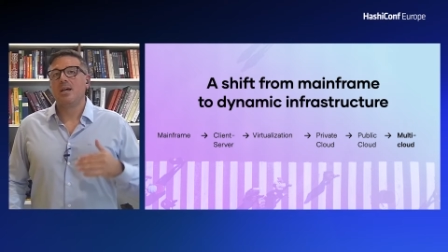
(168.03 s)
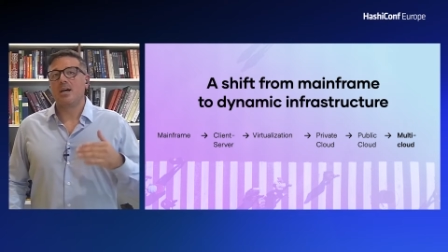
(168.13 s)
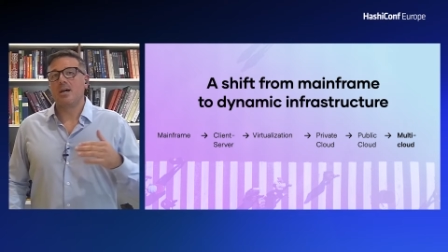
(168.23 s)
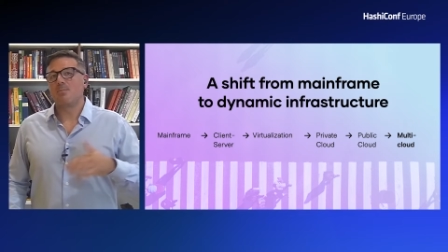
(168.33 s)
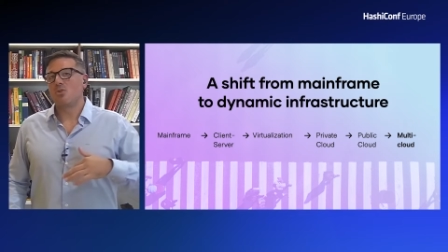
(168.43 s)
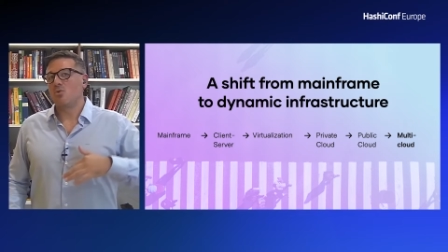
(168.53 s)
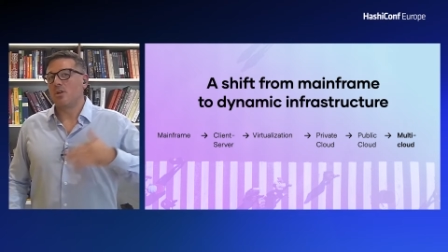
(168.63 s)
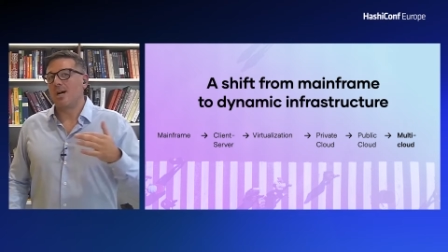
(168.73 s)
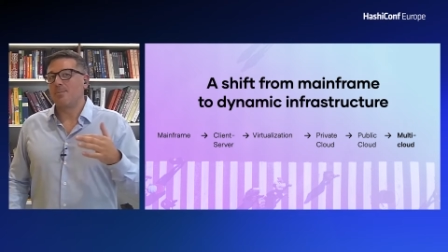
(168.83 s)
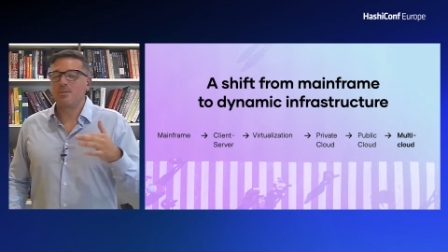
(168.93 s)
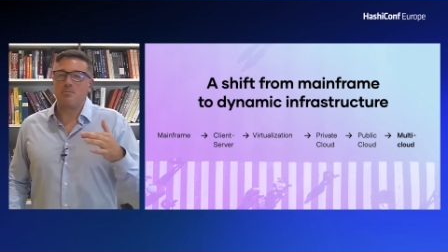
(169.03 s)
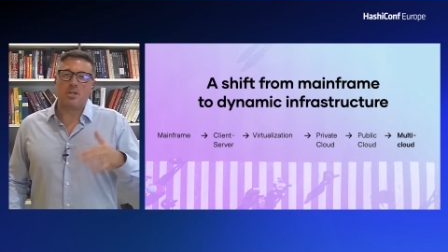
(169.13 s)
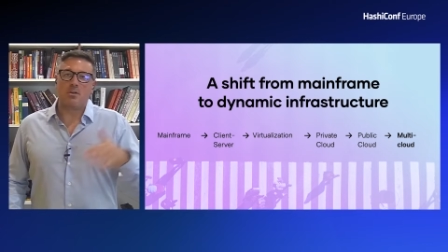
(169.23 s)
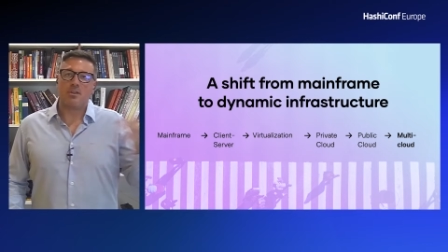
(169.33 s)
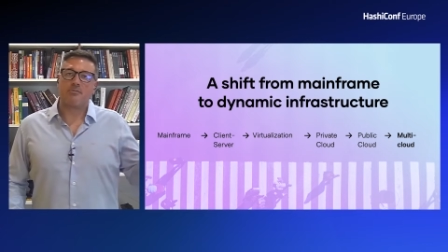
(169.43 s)
uh, to adopt
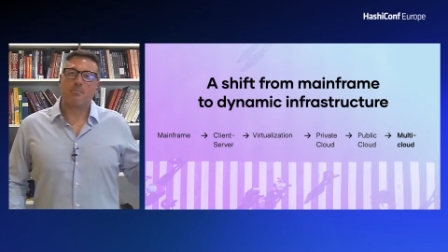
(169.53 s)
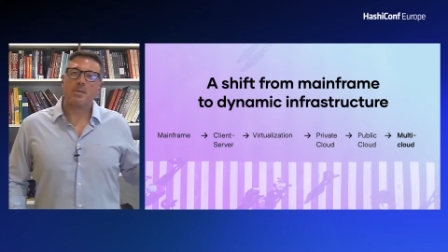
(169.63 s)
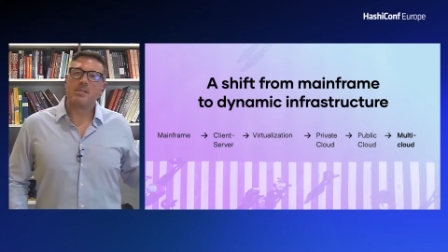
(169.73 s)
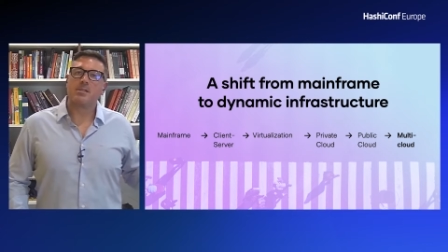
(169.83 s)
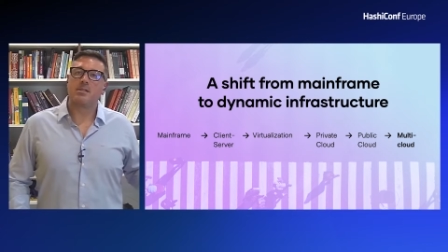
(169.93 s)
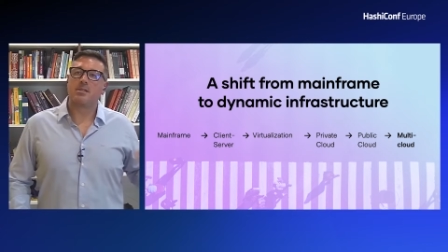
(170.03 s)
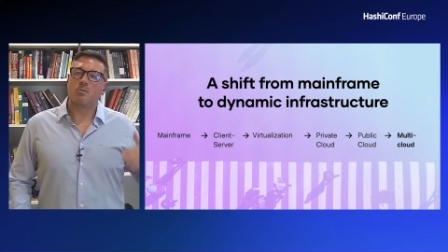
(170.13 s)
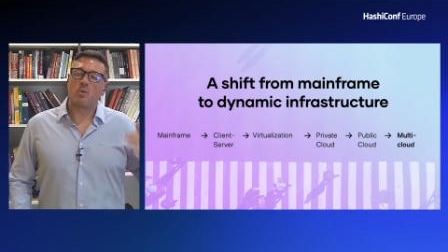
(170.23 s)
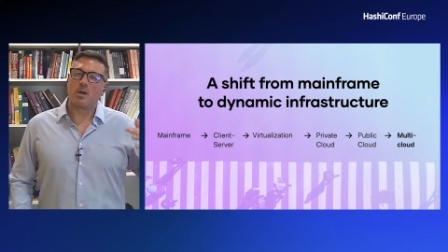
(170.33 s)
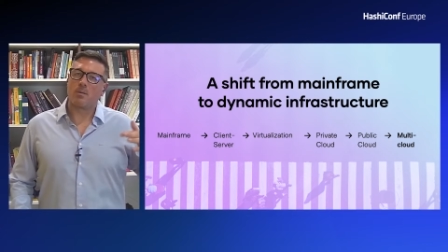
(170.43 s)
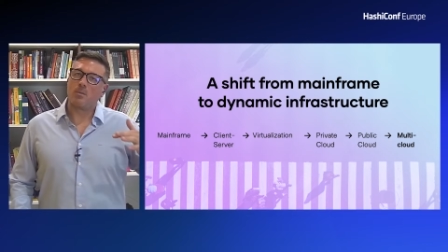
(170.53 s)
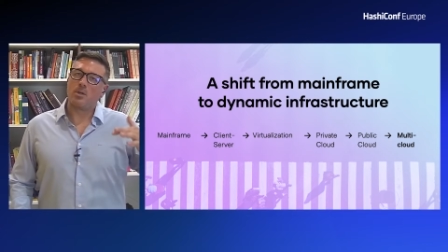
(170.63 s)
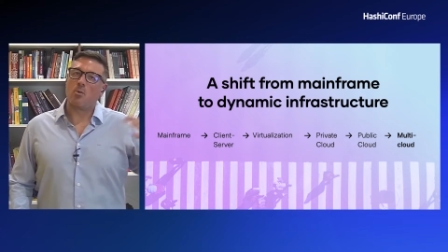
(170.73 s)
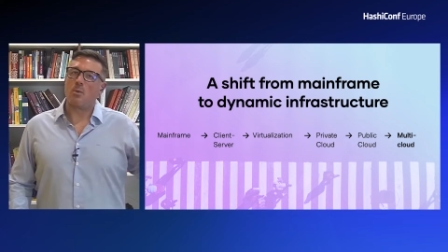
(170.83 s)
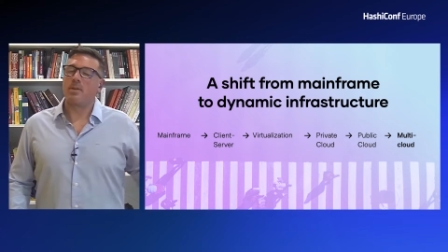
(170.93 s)
you know different pieces where
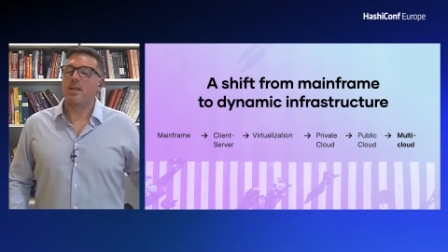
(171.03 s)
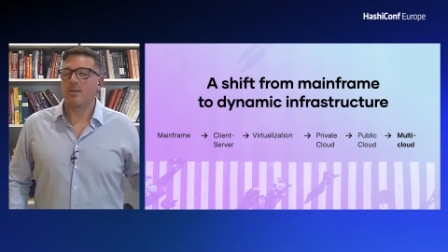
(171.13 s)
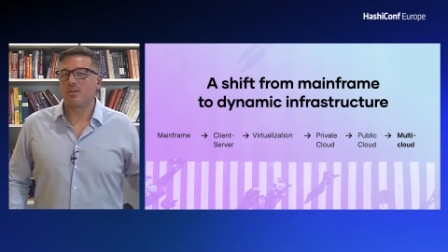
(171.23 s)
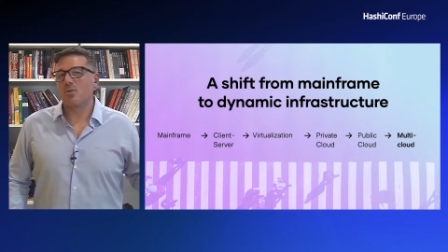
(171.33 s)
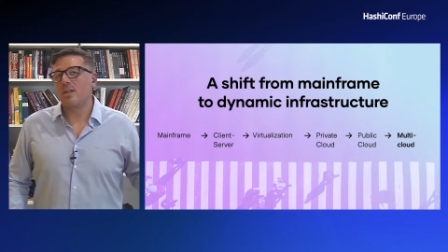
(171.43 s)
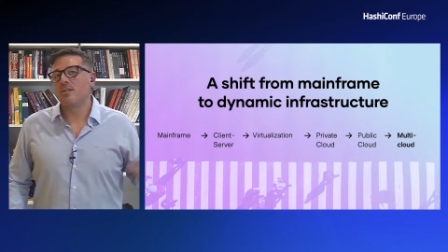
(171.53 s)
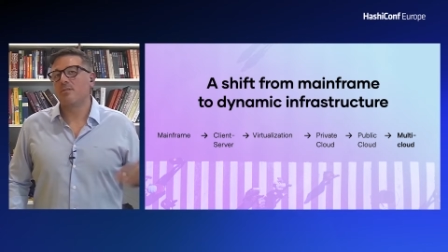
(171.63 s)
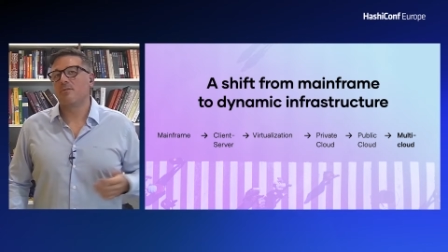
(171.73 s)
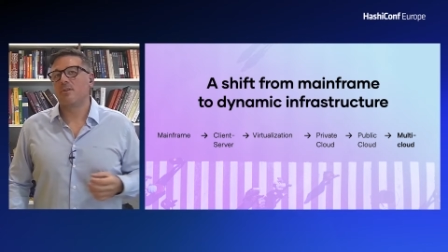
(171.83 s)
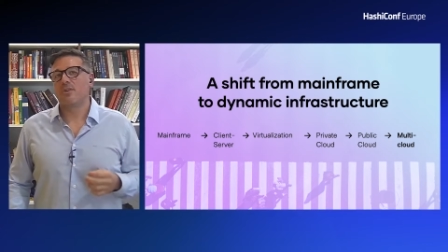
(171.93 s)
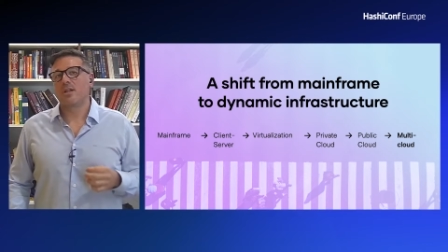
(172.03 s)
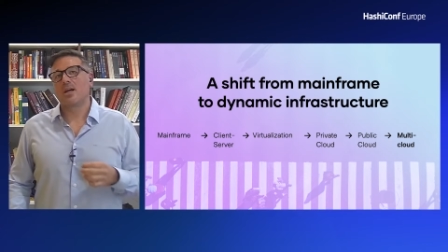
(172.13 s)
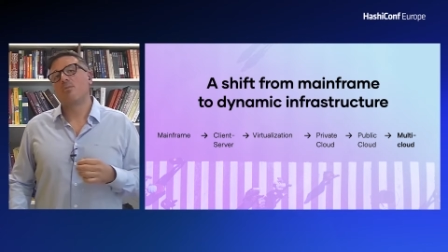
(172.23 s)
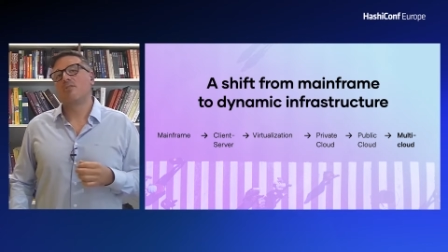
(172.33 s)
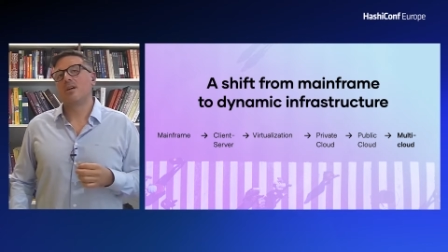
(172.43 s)
you know we play to the strengths of different
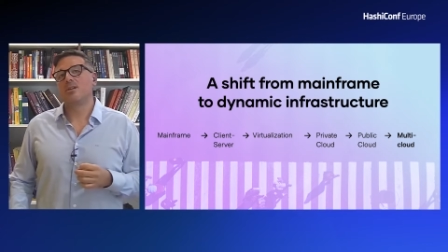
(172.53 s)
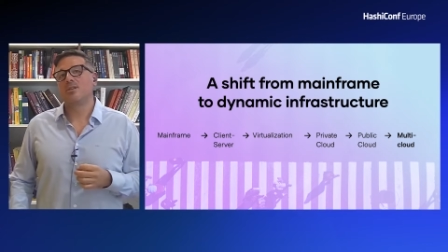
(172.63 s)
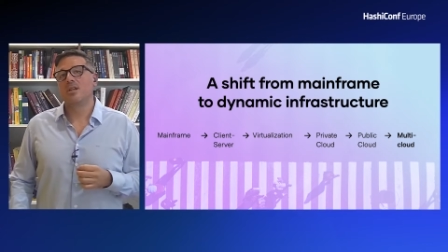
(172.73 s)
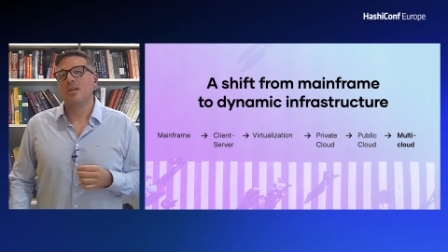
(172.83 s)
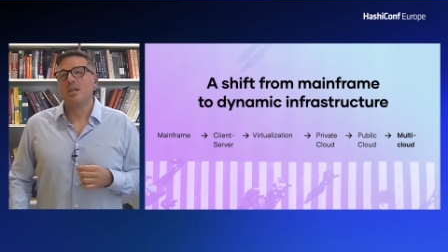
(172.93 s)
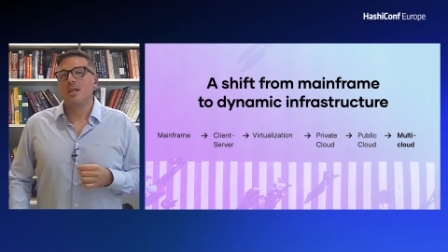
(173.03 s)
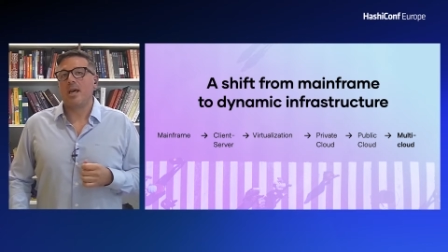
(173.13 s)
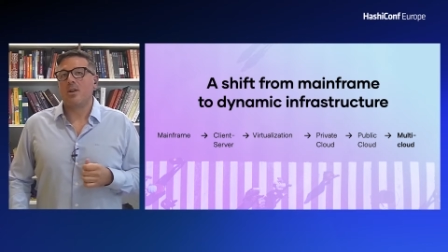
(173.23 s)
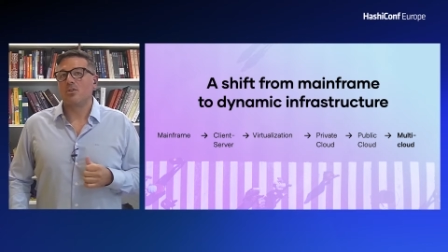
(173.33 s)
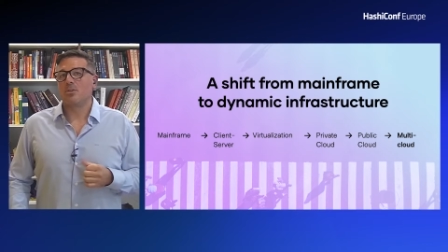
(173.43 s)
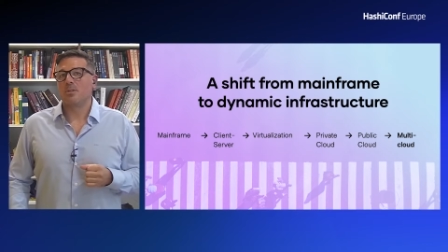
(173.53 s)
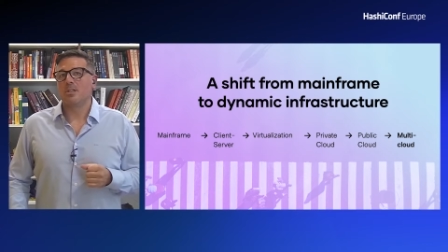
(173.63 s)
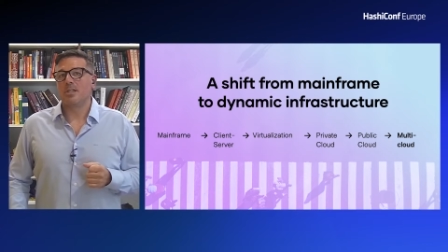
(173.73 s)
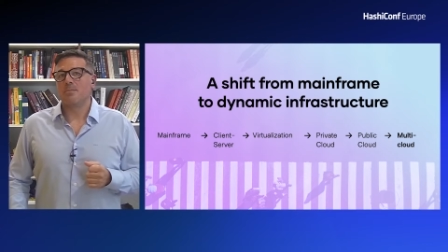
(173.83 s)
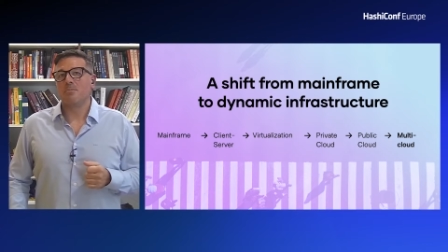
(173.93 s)
cloud providers, and
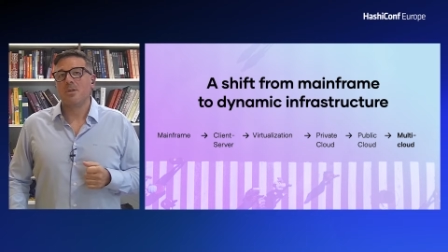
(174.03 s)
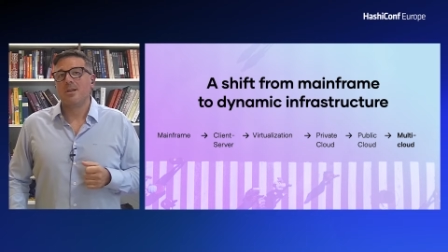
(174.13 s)
ultimately